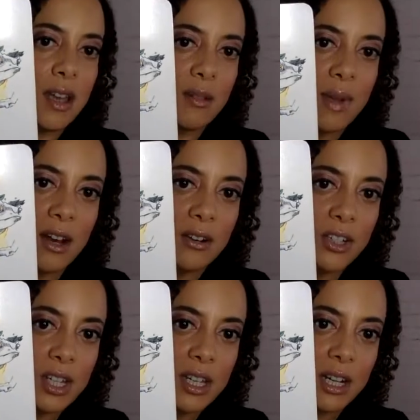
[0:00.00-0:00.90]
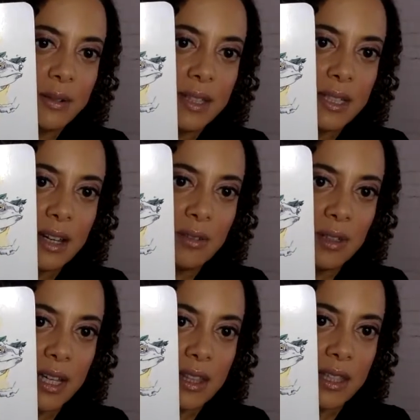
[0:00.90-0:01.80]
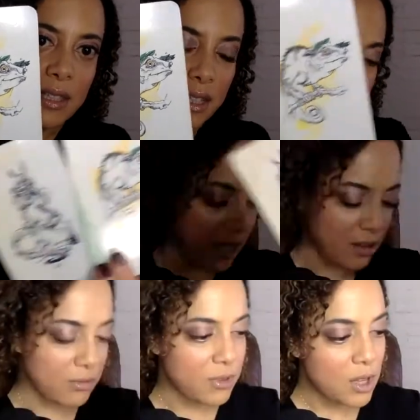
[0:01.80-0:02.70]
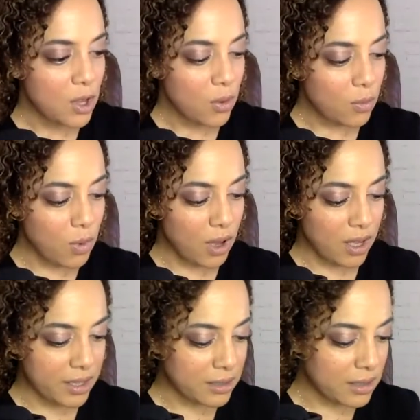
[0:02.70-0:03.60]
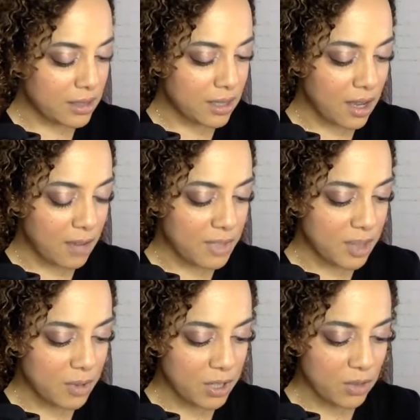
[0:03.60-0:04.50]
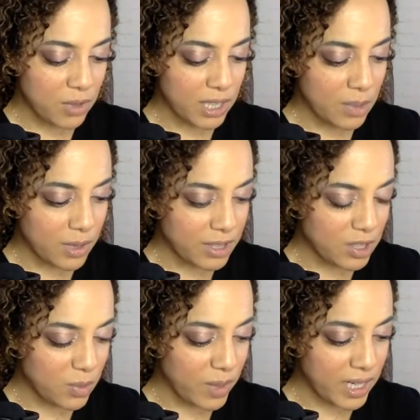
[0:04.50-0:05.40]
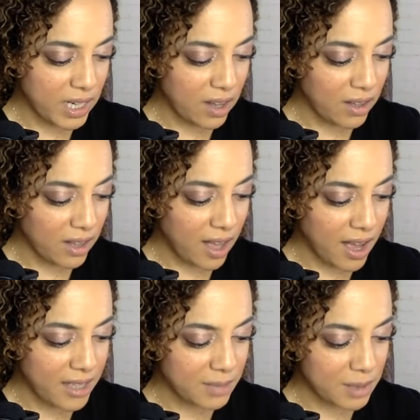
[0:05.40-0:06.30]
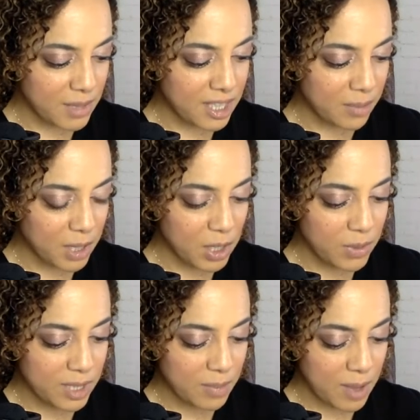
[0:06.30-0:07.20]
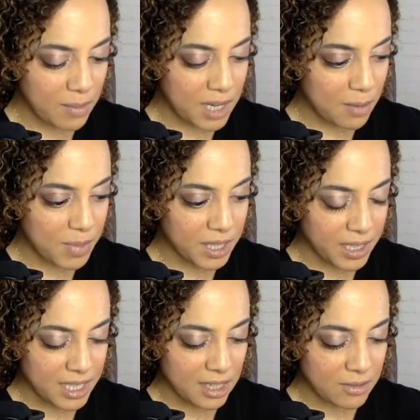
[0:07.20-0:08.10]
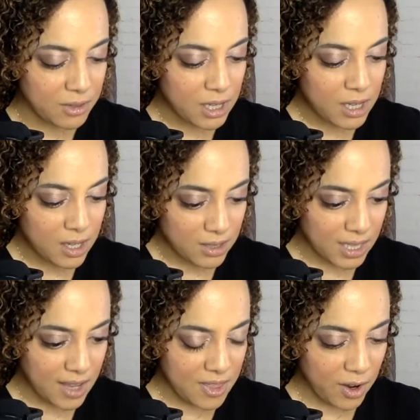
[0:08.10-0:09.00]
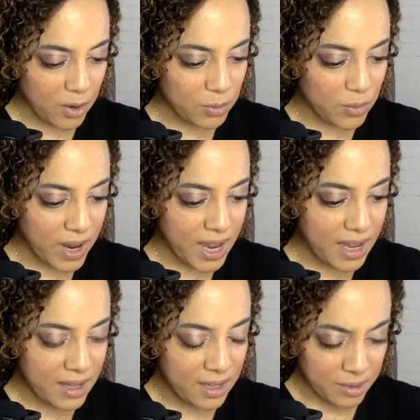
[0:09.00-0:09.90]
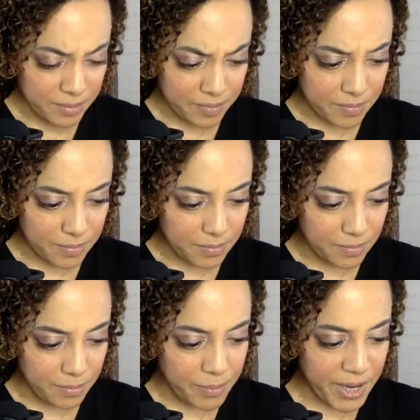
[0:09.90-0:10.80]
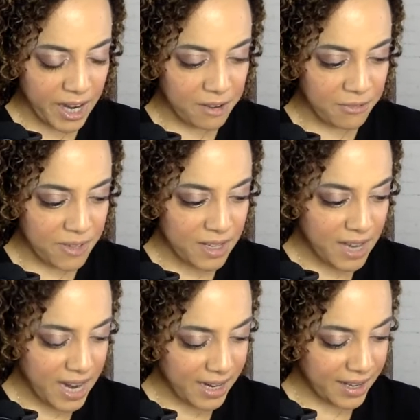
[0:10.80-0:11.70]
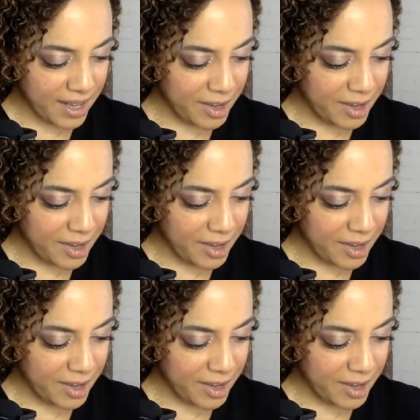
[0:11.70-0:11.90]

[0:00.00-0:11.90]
energy here with the Devil and the Six of Wands. Someone who really wants to win at all costs. Maybe someone who is a bit manipulative to get their own way. But I feel like